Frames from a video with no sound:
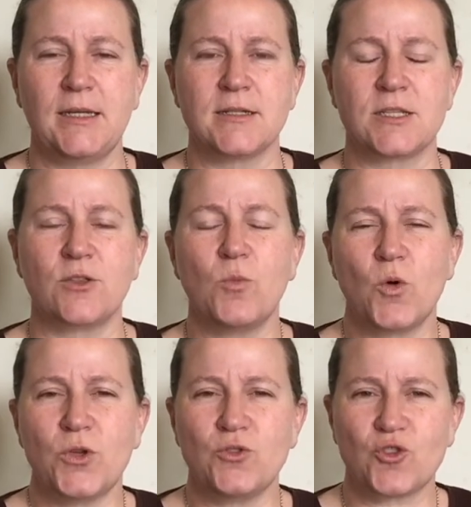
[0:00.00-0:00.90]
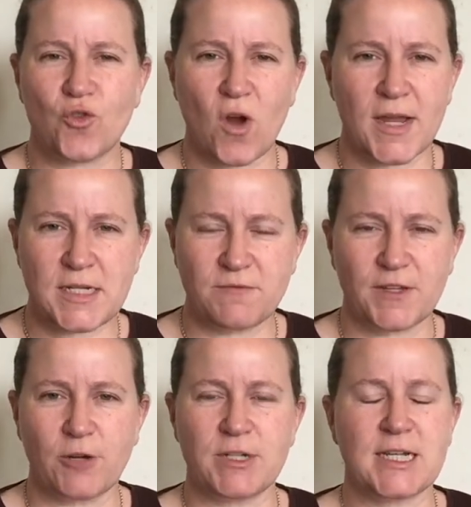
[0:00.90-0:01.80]
So the more you try to
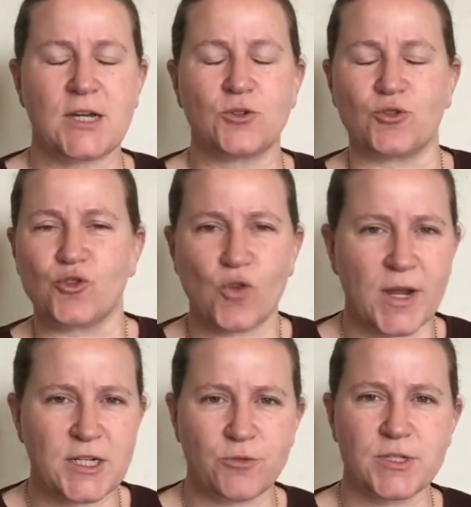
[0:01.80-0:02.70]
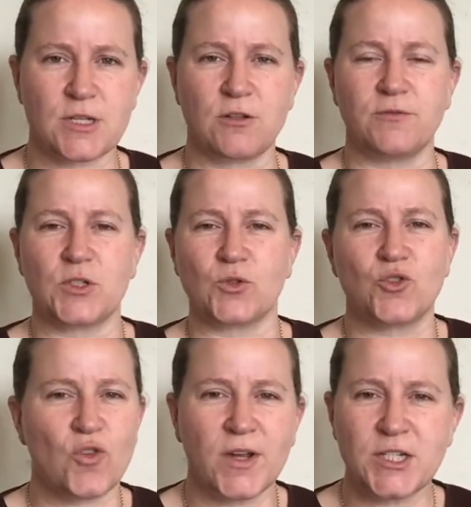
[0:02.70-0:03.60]
figure it out or try to resolve it or
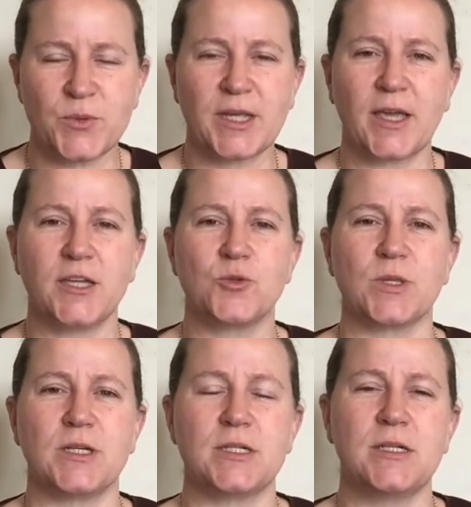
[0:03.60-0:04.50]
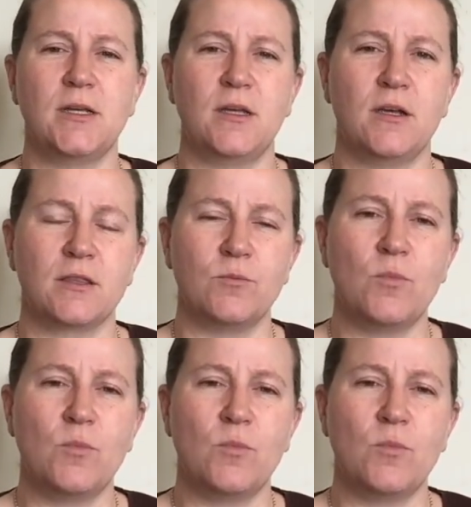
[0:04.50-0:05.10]
try to engage with it, the